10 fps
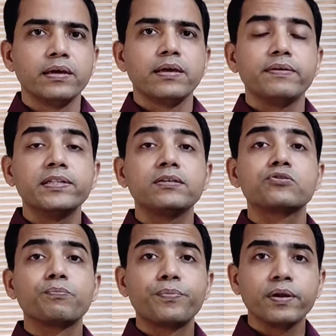Even the
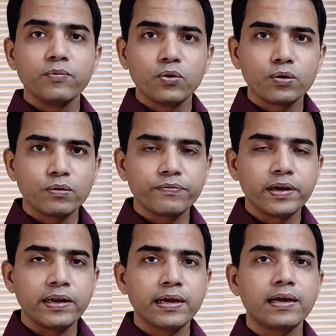Supreme Court of
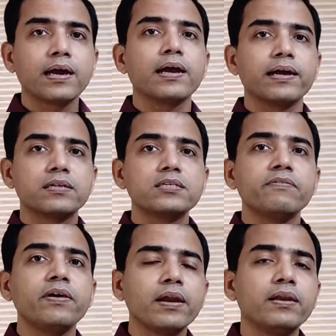India had
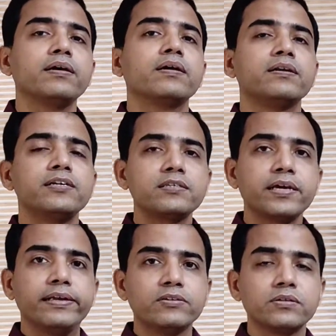severely
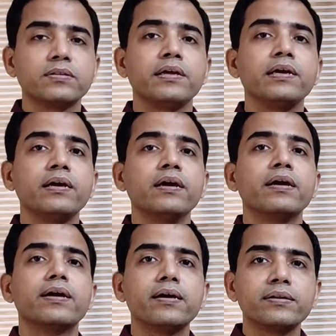criticized the
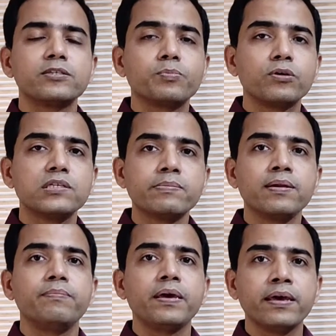
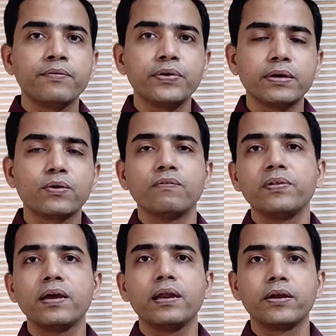irresponsible behavior of
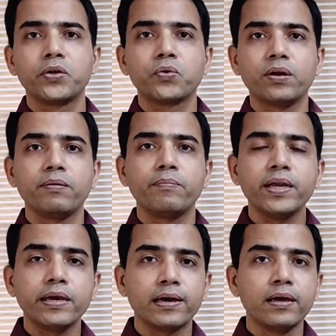the electronic
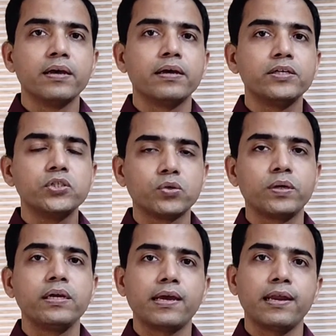media in
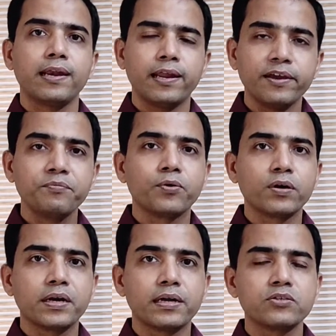showing a live
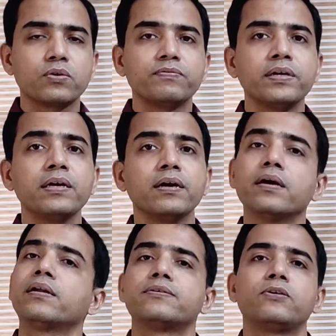broadcast of the
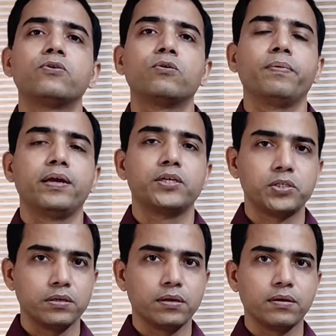rescue operation.